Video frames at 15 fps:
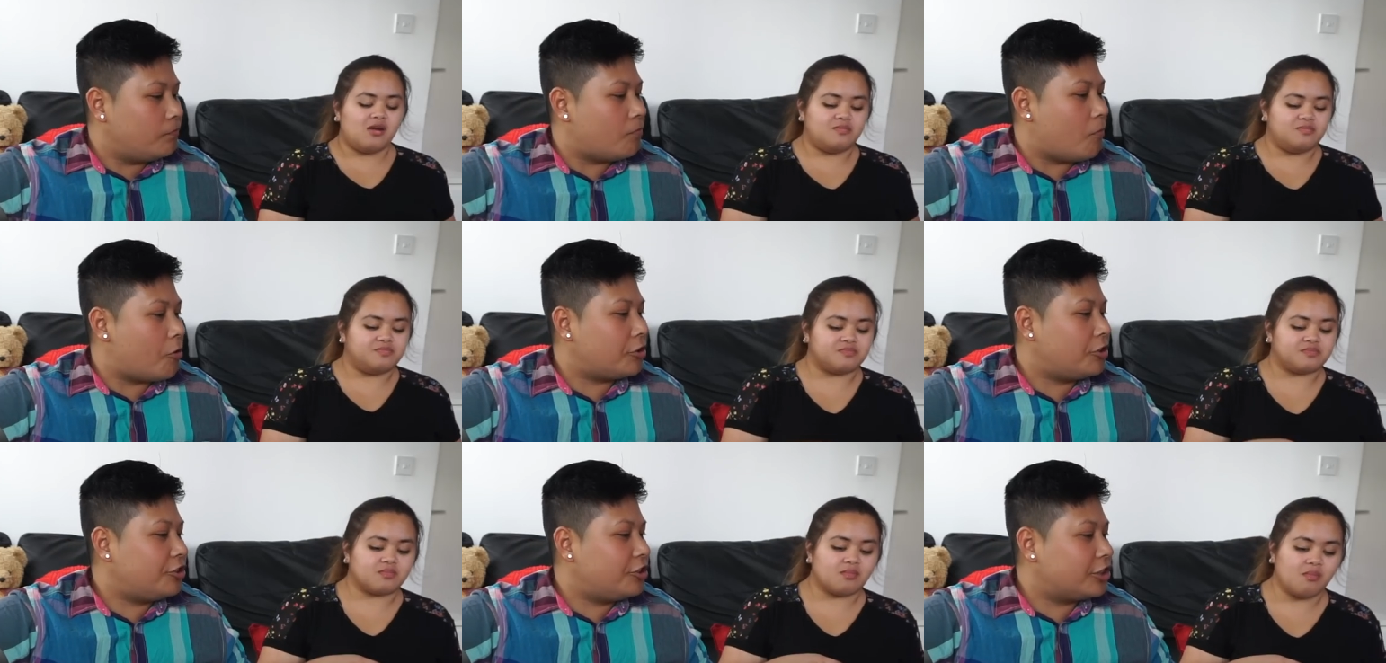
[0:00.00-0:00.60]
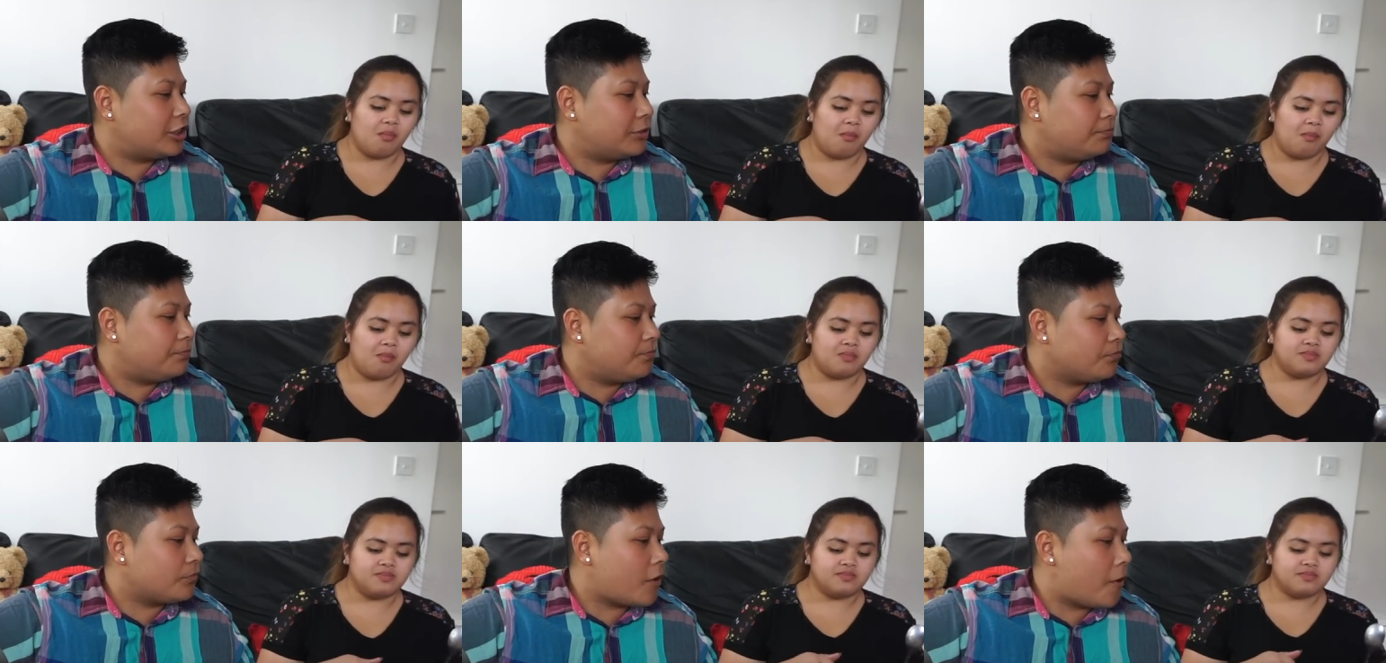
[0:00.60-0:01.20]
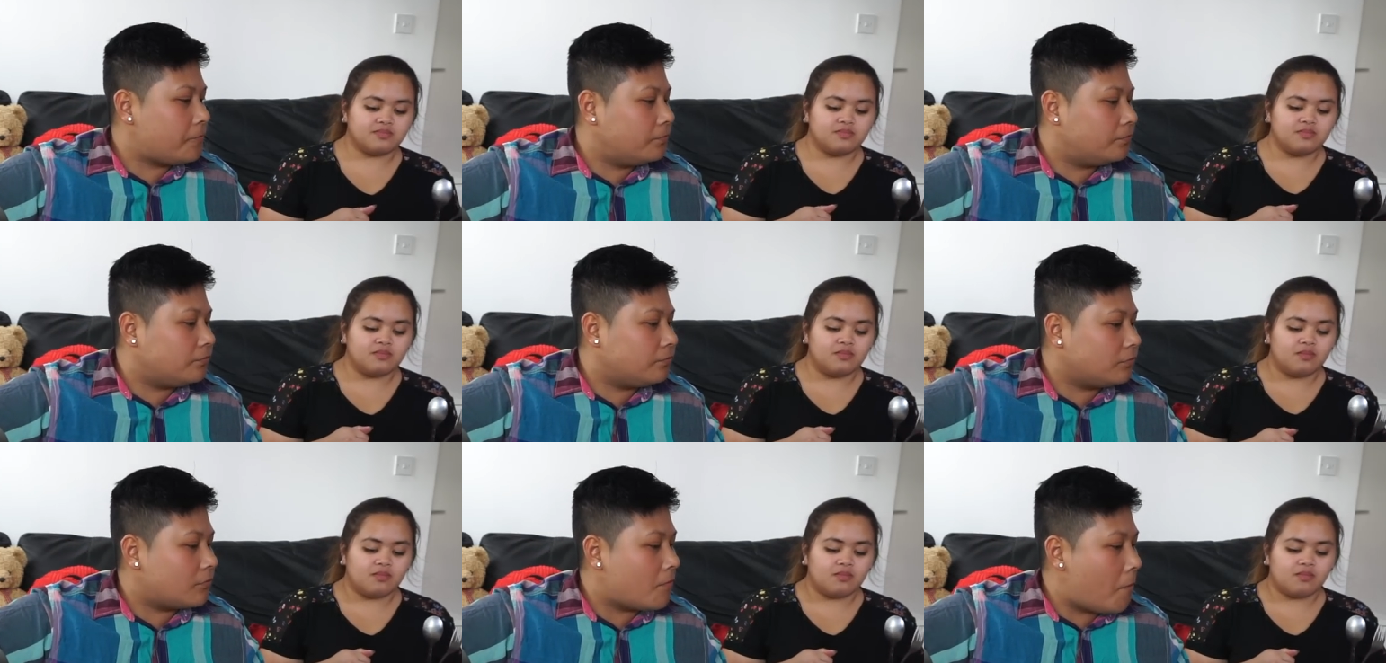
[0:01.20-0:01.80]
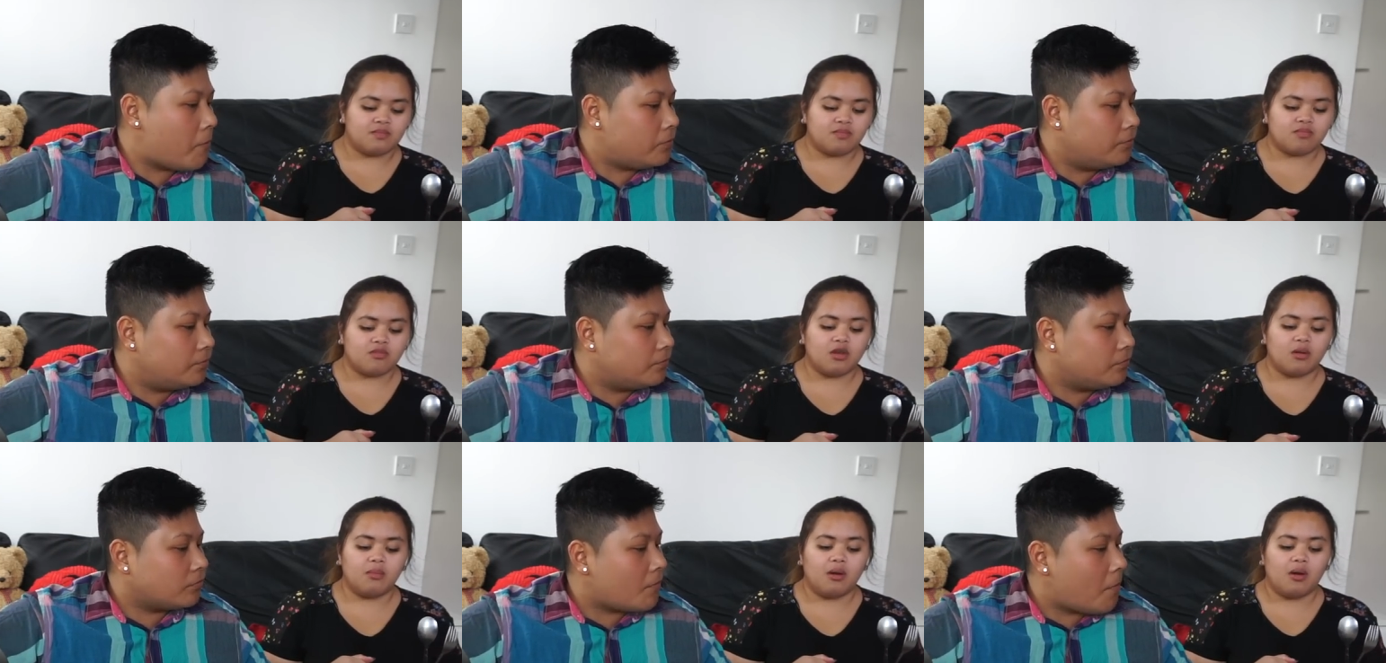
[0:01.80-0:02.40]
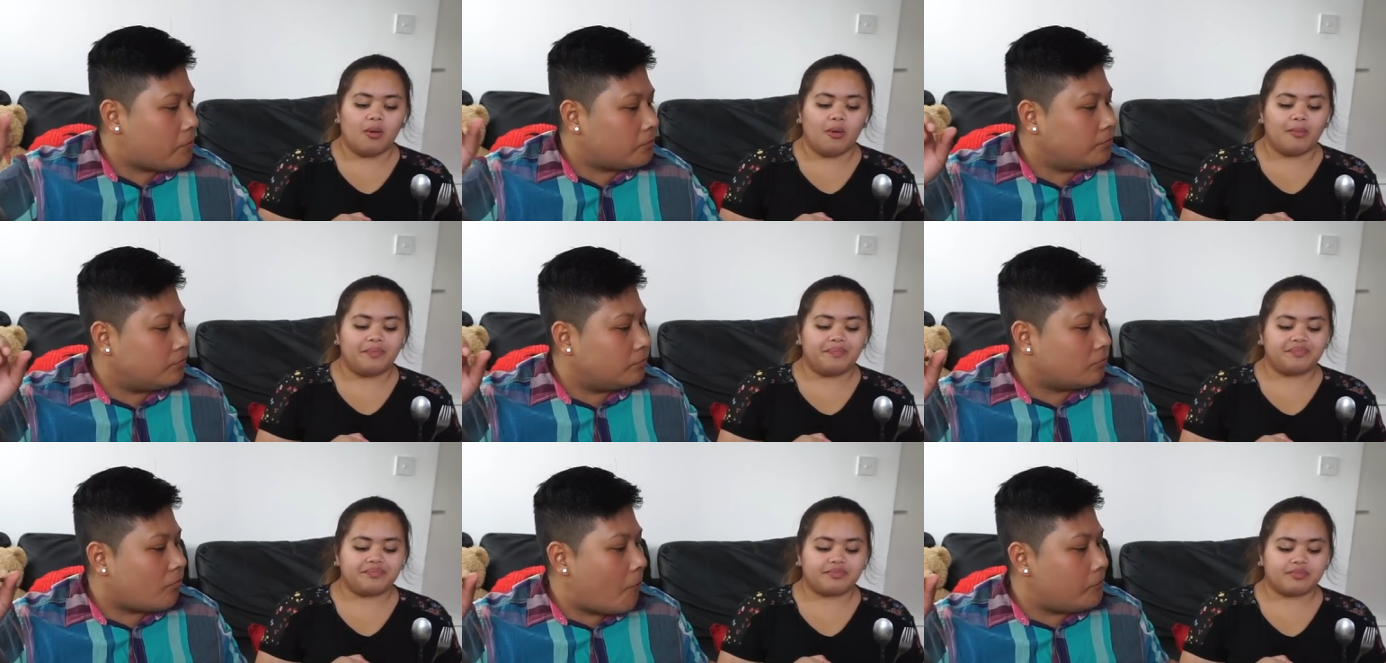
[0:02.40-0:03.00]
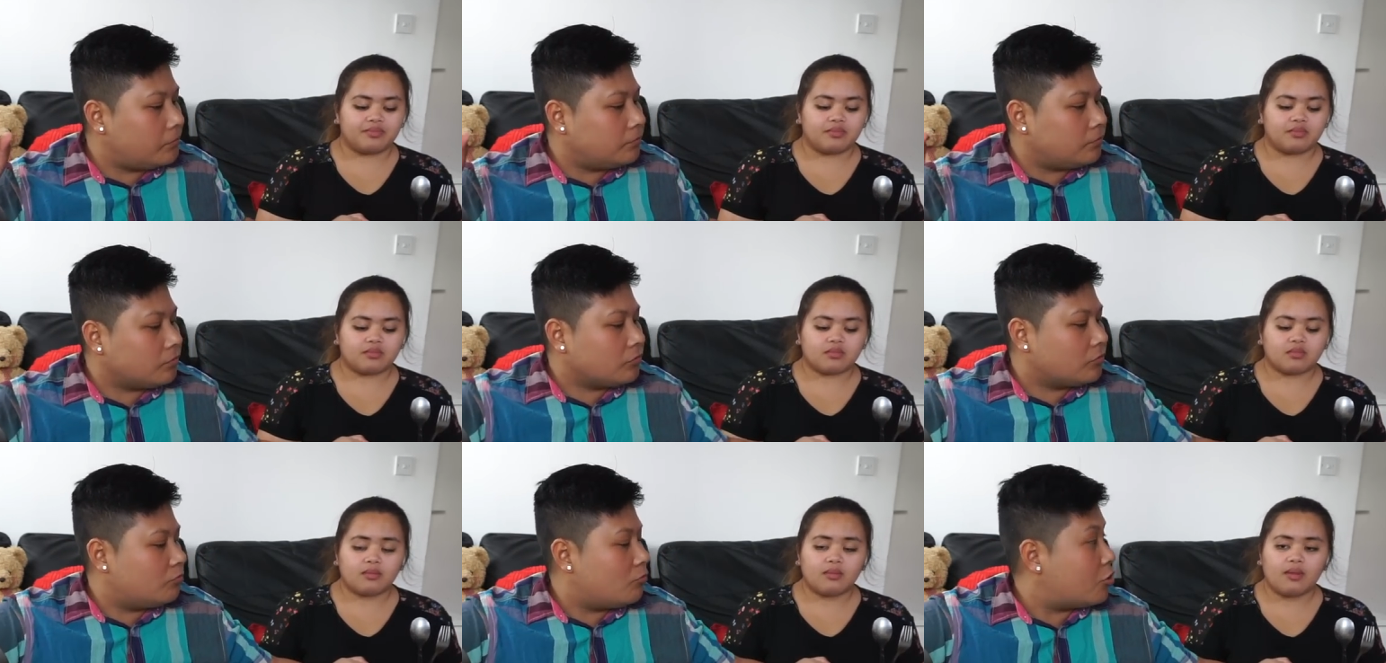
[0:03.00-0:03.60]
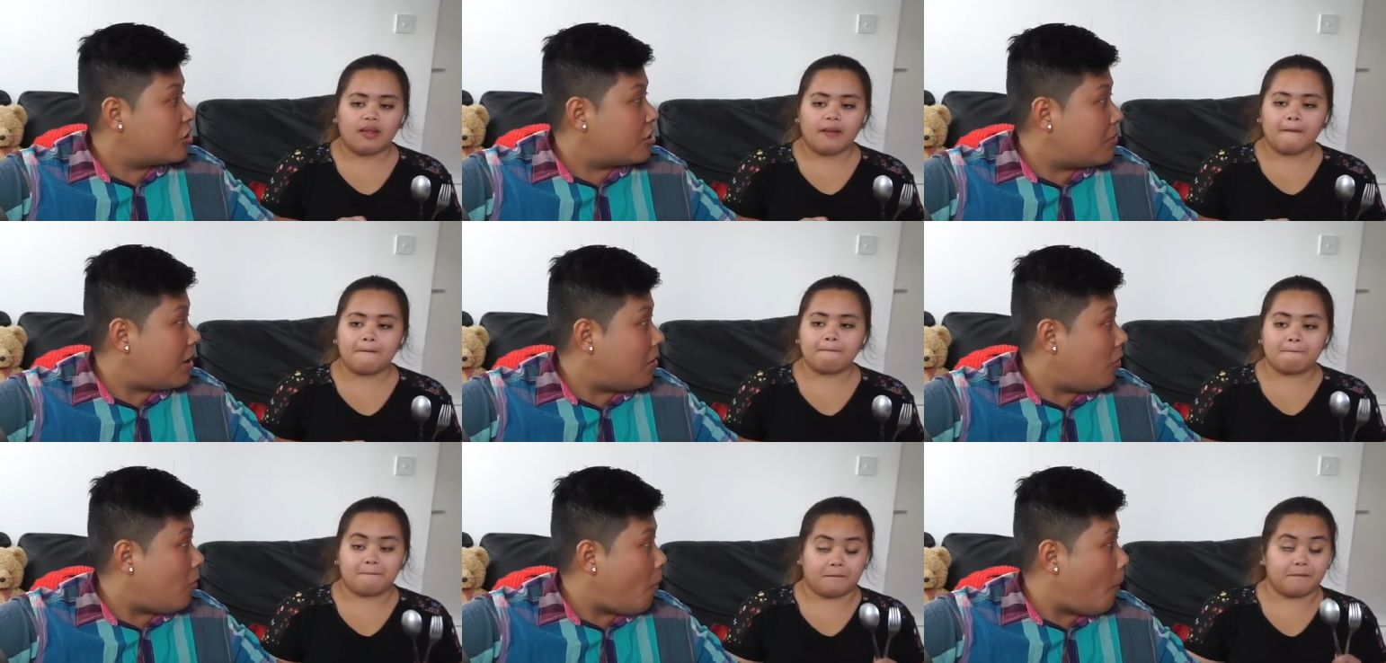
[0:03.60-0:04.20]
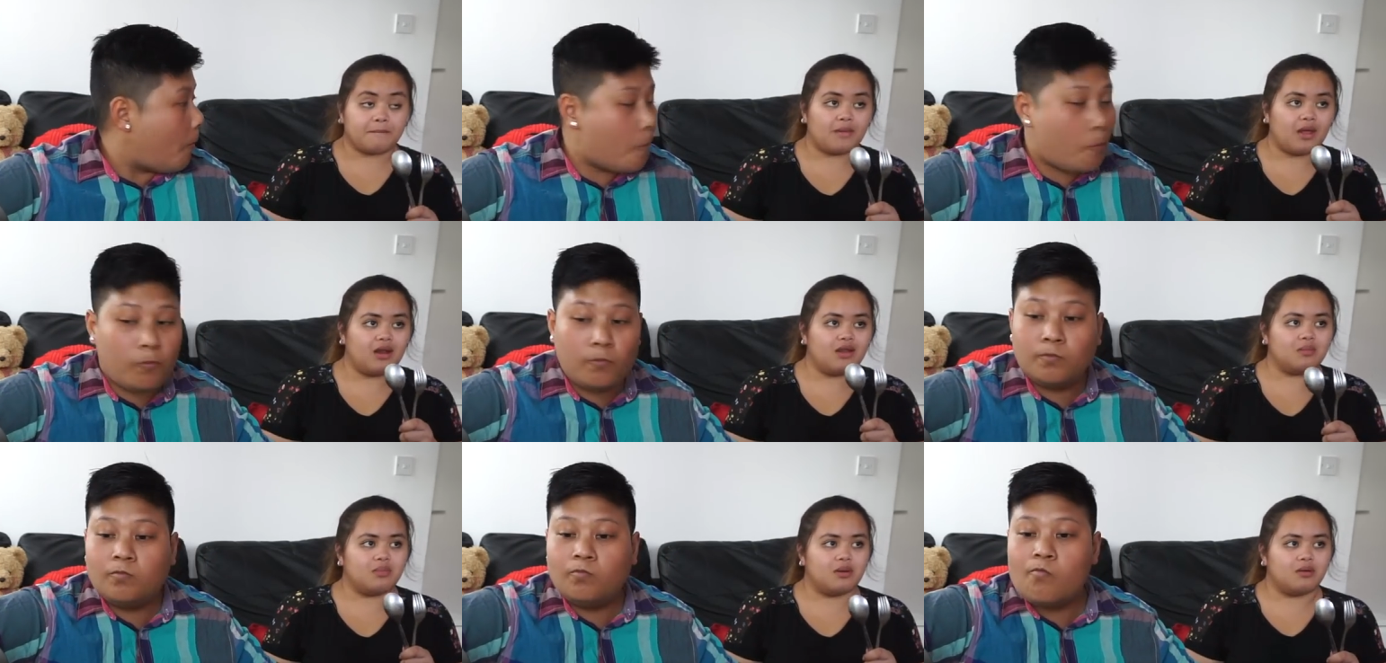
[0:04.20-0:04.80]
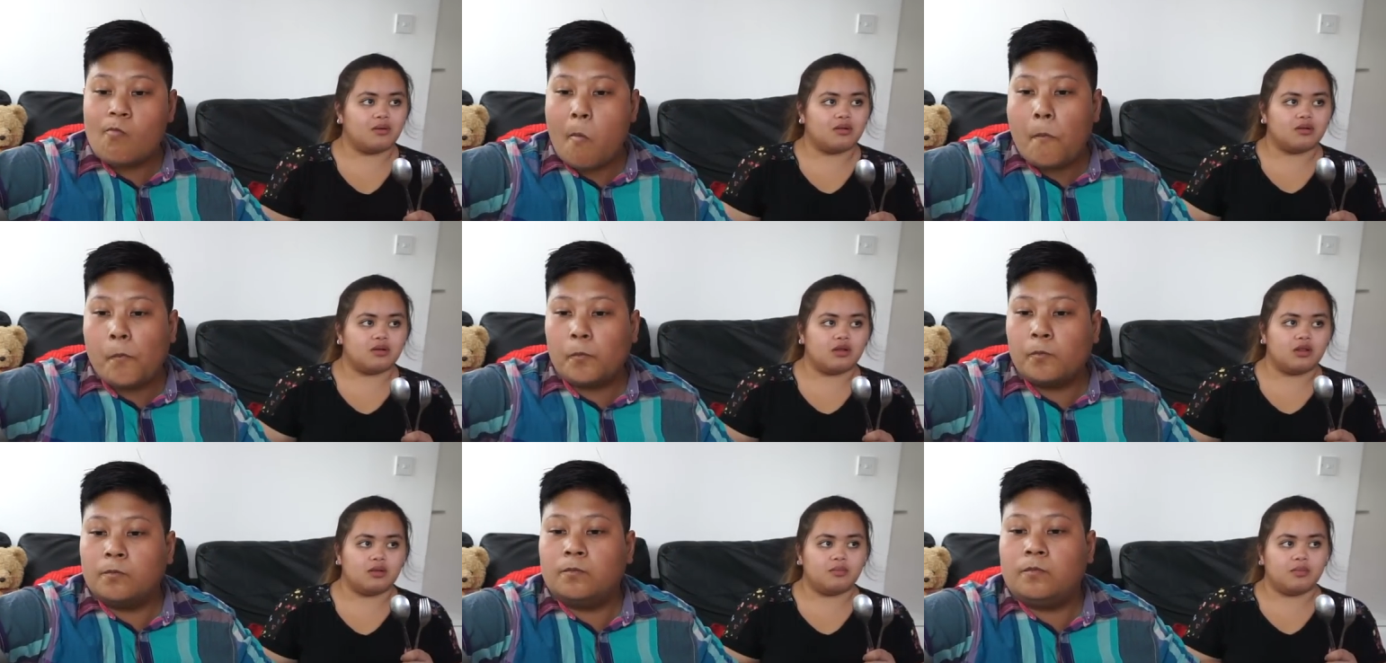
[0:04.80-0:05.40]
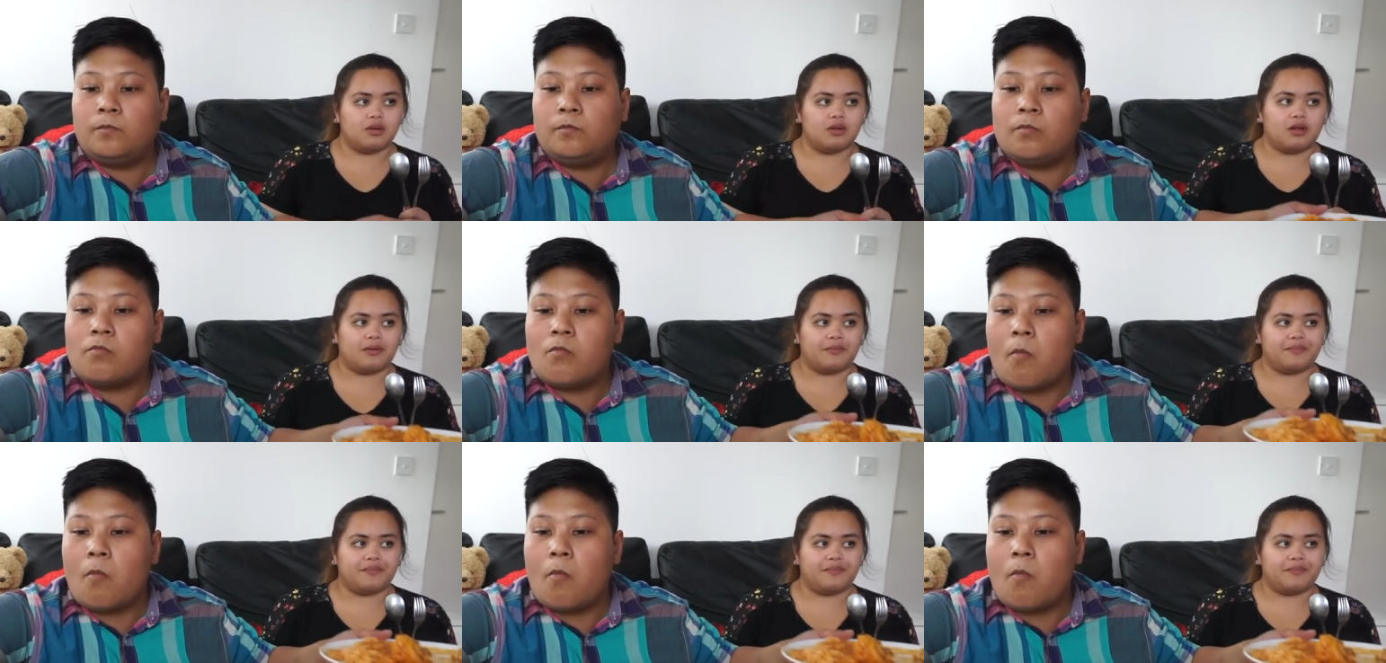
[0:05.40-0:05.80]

Speaker 1: More chicken? Sabaw. More sabaw? A little bit. A little bit.